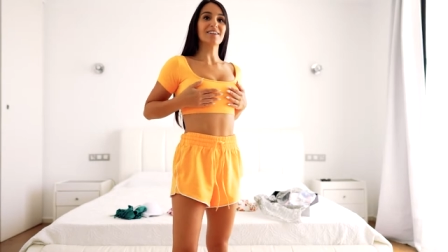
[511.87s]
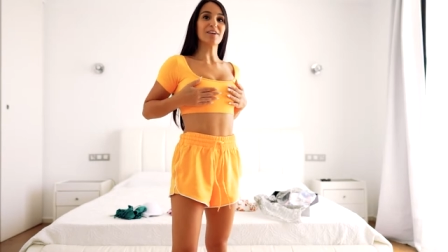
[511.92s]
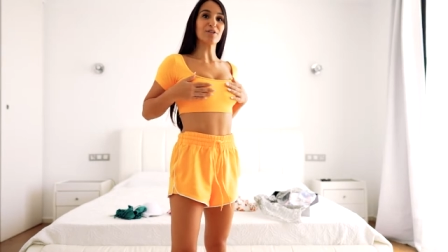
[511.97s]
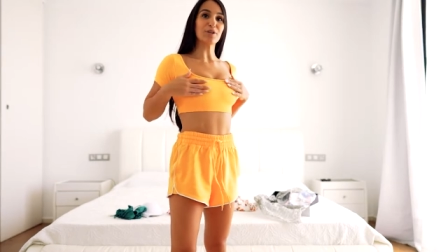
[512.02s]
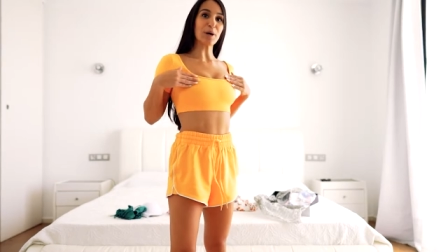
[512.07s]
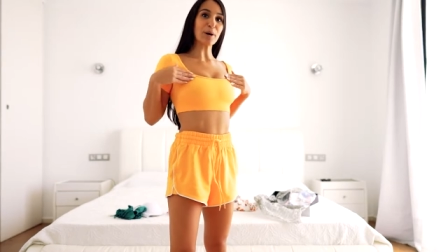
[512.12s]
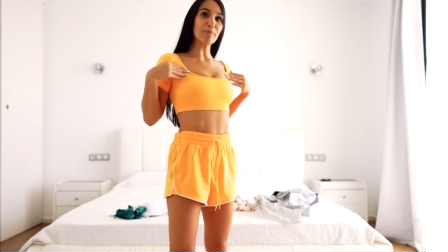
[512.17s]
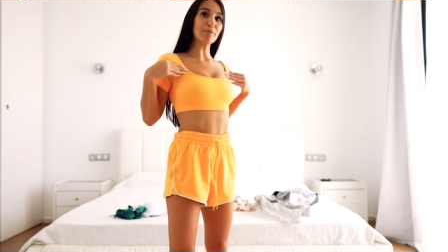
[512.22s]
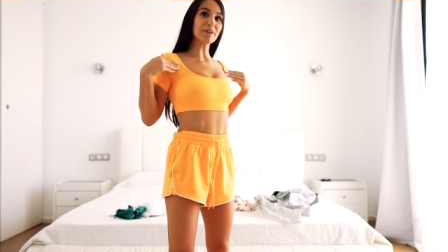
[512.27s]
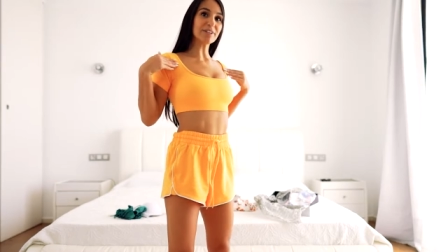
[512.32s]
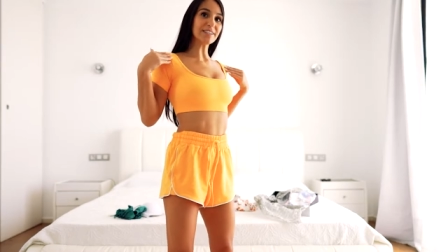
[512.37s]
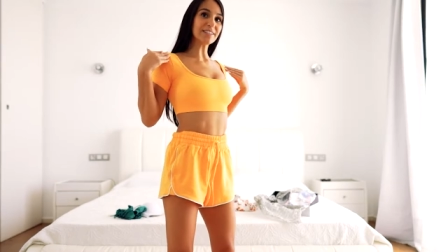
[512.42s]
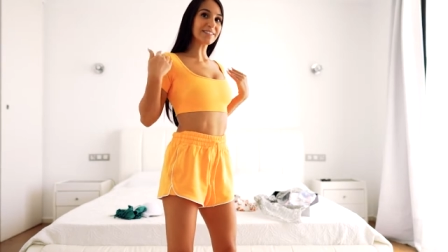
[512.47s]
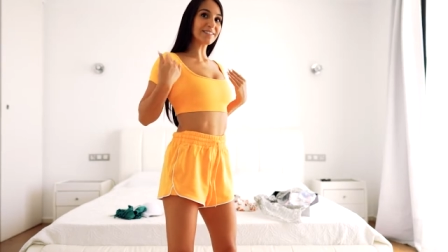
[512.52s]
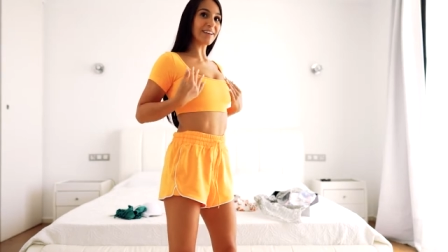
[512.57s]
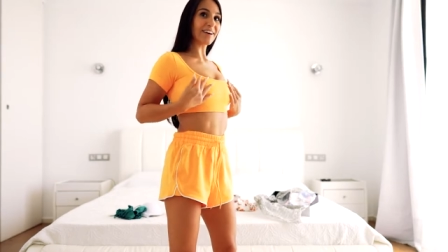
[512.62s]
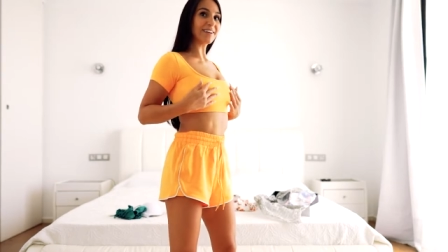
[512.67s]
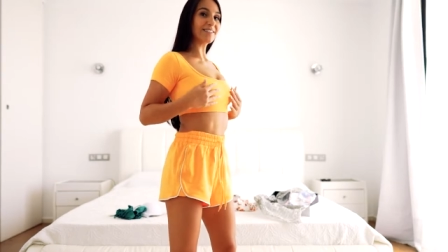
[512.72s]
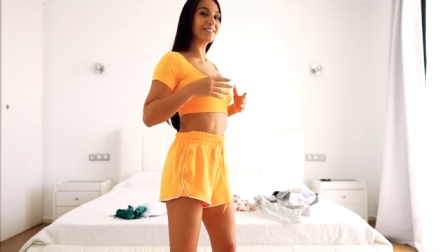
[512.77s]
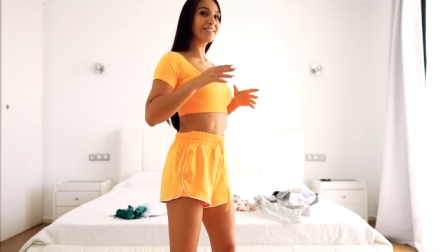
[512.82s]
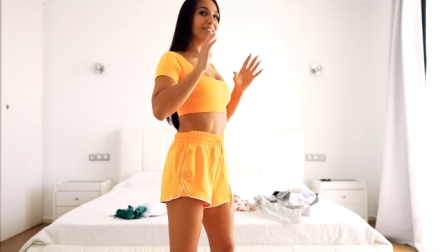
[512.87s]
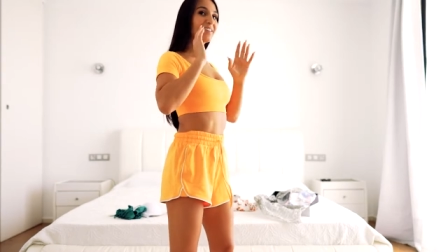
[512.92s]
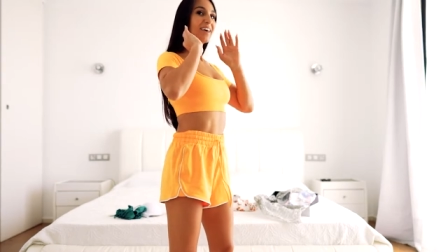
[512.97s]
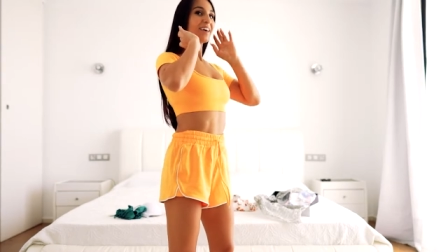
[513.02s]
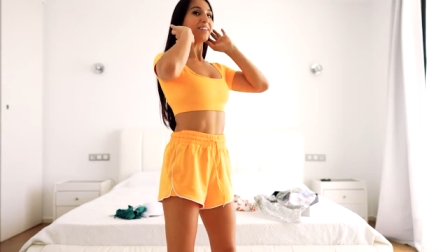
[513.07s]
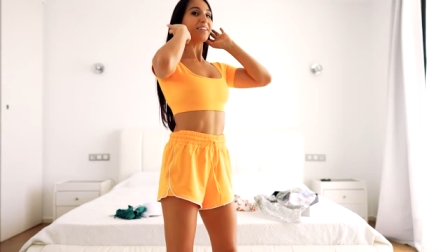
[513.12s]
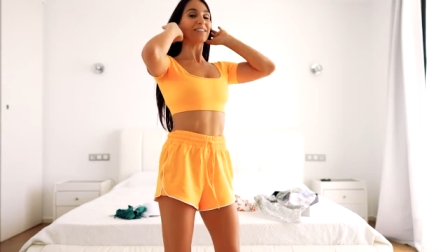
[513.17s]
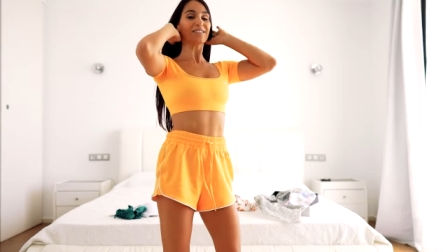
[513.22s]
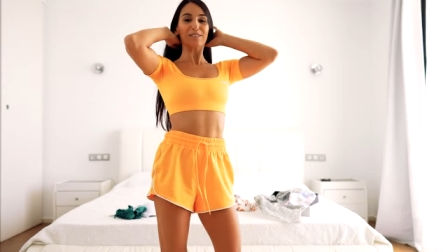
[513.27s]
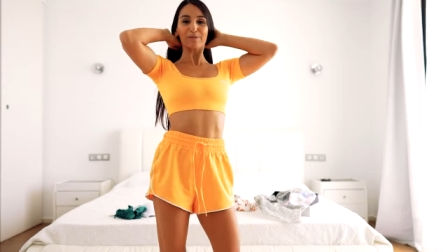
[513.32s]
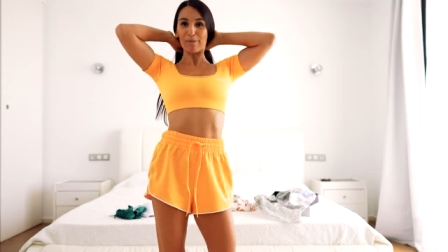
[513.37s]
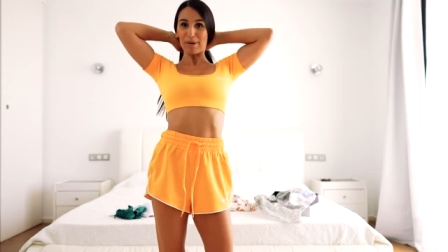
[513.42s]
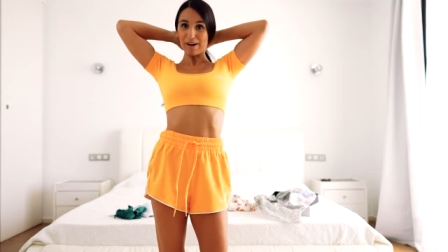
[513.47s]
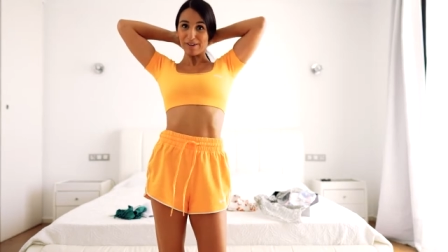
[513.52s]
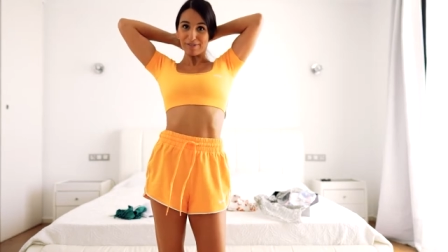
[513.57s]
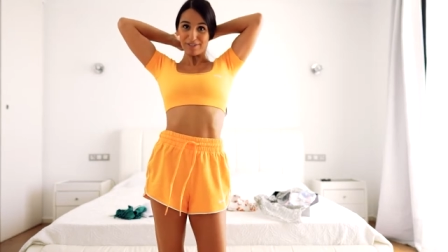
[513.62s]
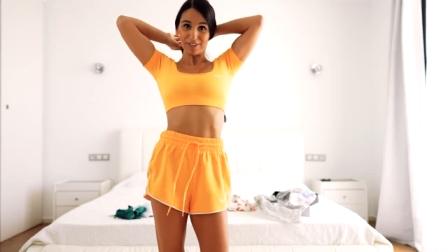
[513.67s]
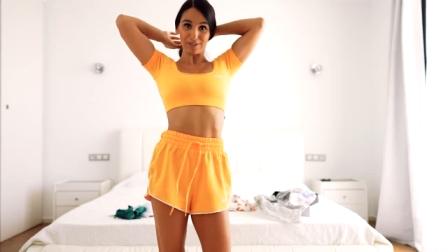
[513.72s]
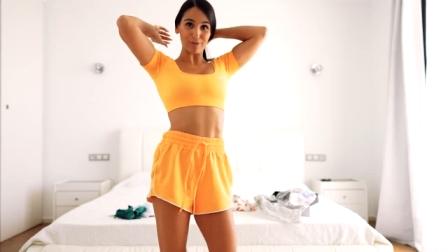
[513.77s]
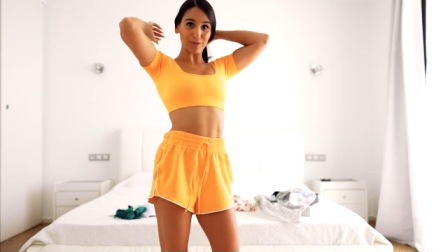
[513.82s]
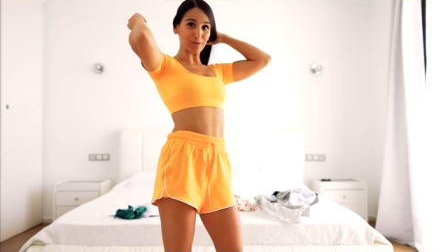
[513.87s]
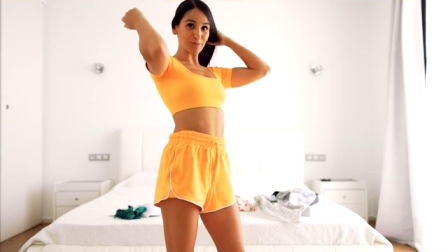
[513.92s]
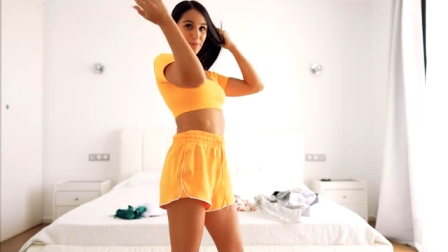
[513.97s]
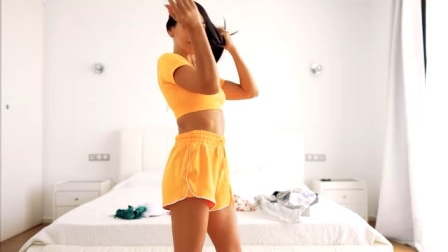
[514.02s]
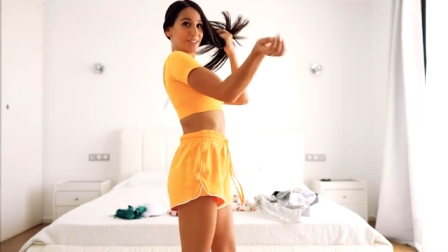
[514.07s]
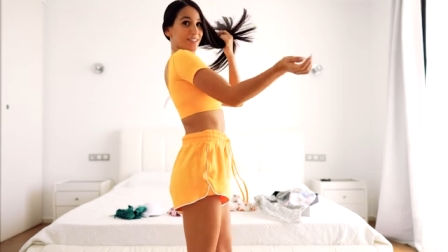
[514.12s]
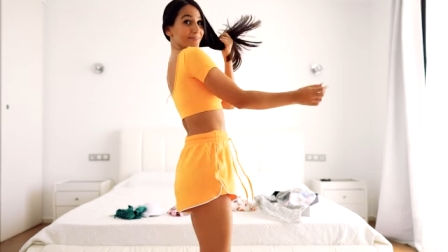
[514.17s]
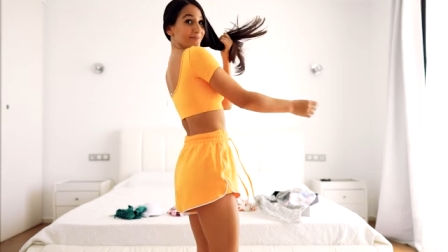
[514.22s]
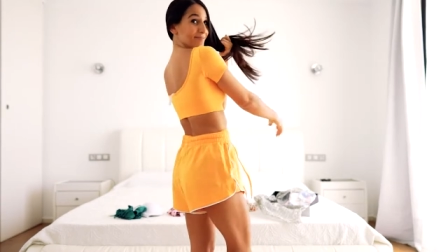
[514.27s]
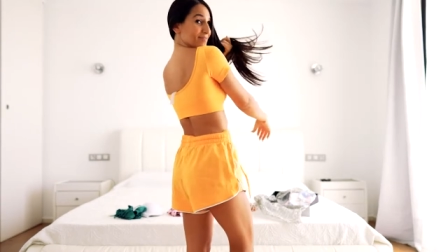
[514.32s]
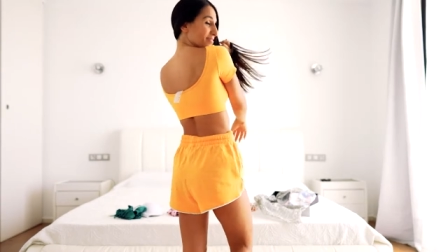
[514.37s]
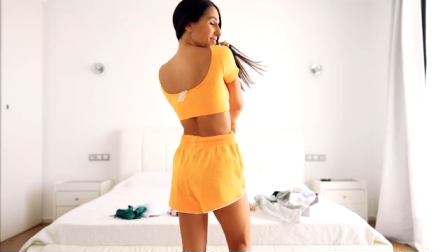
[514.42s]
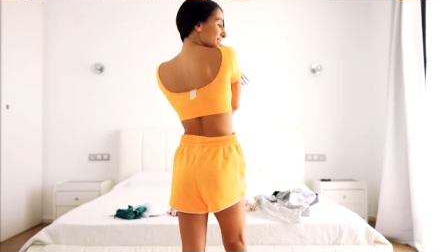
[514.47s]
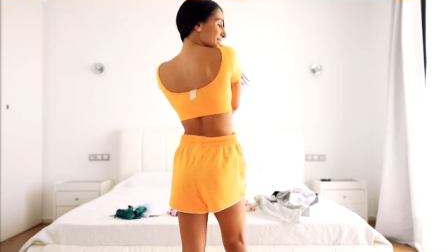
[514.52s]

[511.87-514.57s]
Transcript: is a double XS and it's perfect for me